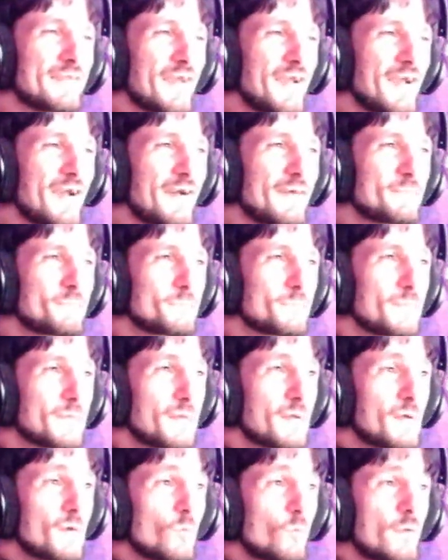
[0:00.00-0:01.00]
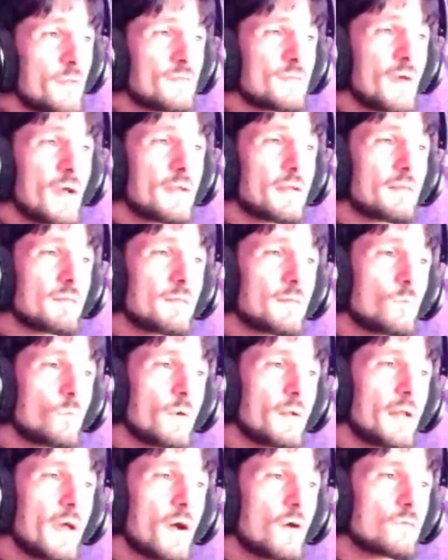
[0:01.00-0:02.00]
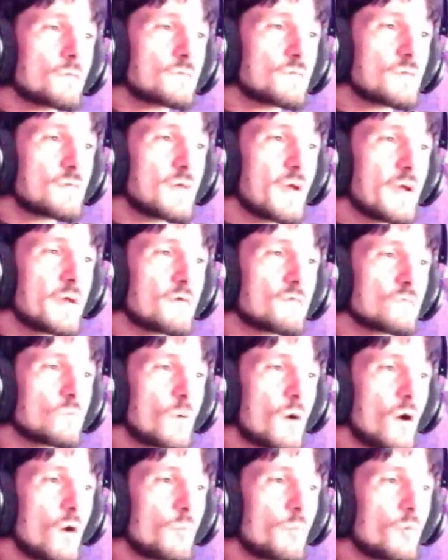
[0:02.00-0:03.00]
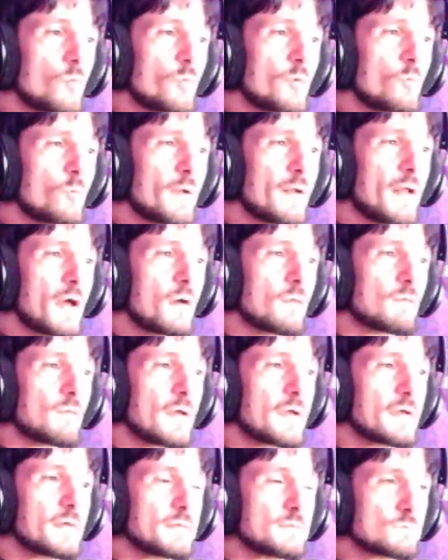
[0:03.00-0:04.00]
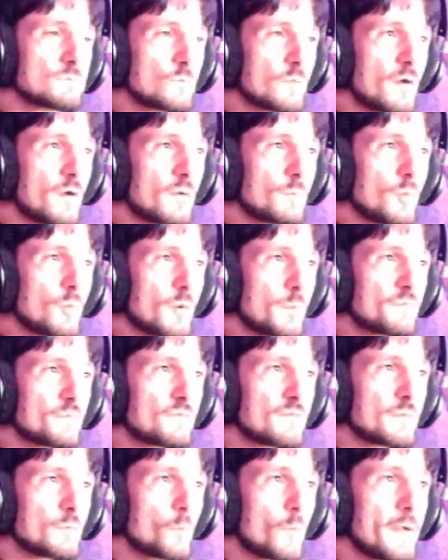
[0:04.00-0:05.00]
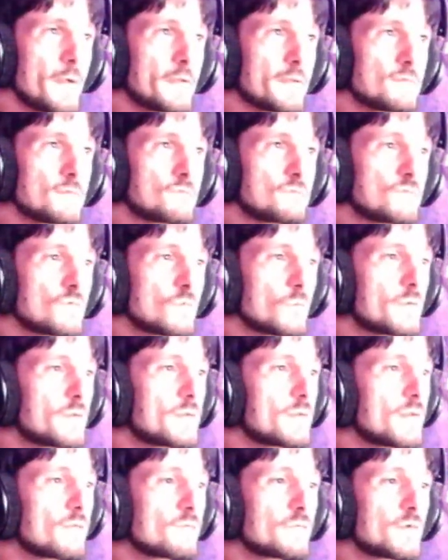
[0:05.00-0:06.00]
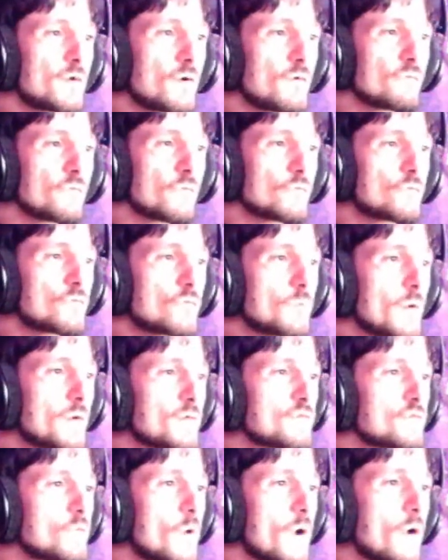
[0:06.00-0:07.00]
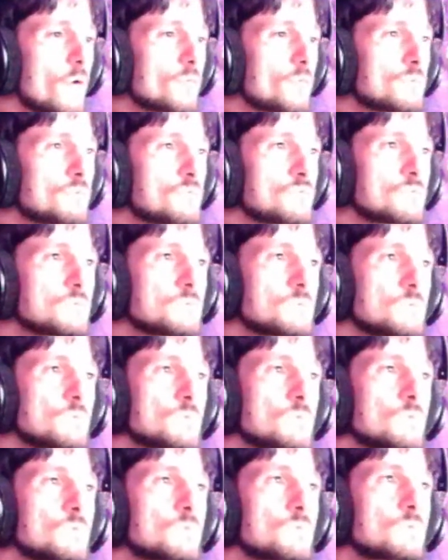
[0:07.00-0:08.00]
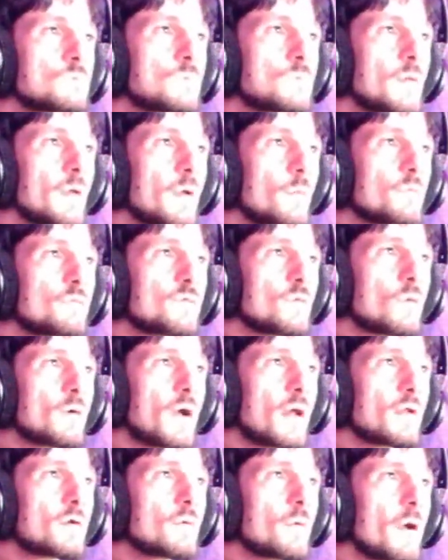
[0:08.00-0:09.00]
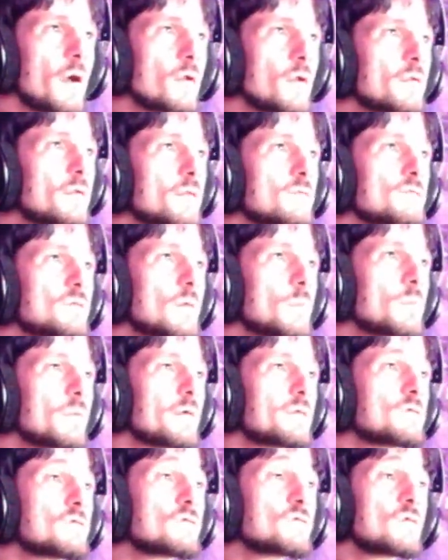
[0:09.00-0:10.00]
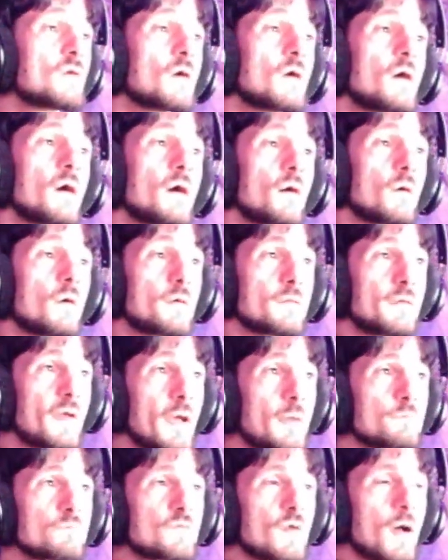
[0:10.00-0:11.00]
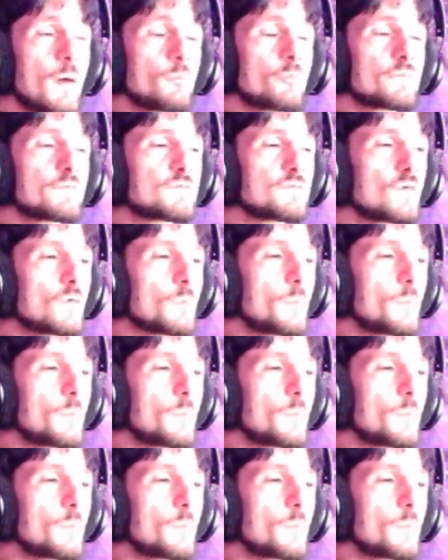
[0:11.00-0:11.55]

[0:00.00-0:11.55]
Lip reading: yeah. We technically went out today as well, but we went out late. We unpurposely waited so we didn't have to go through too much crowd. It was still kind of crowded in some places. GameStop was still